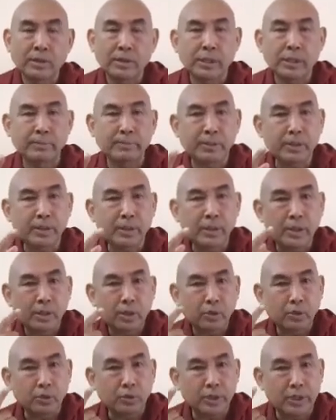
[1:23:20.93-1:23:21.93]
That means
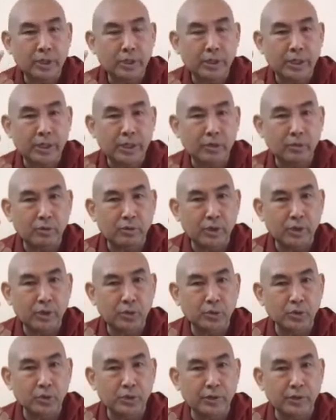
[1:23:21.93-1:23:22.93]
you really cannot
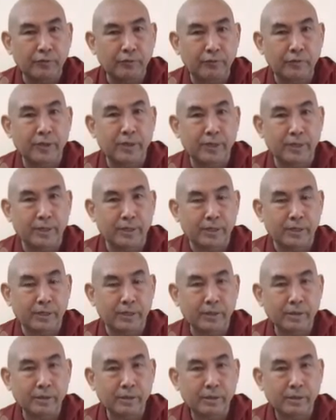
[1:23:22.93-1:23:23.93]
reduce the fear
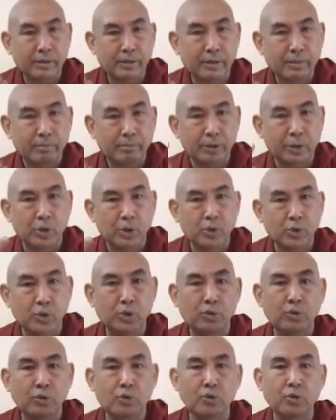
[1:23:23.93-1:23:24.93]
because
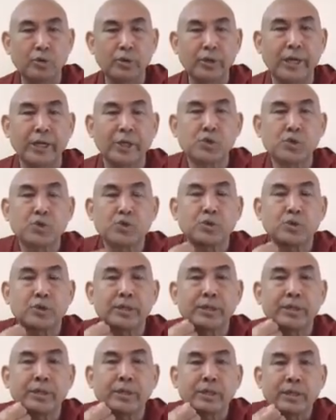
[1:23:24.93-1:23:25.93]
you are not
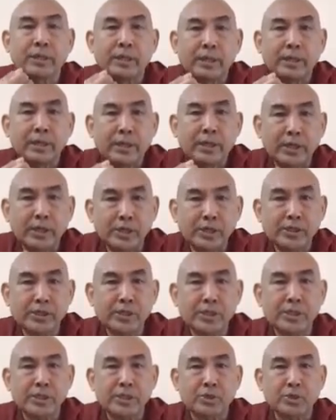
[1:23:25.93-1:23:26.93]
actually
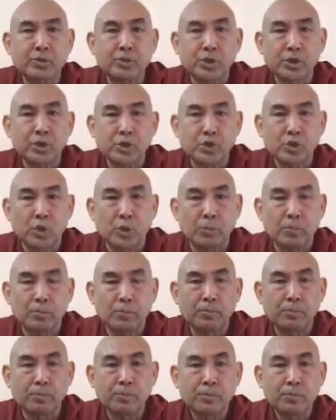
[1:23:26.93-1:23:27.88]
enter into the job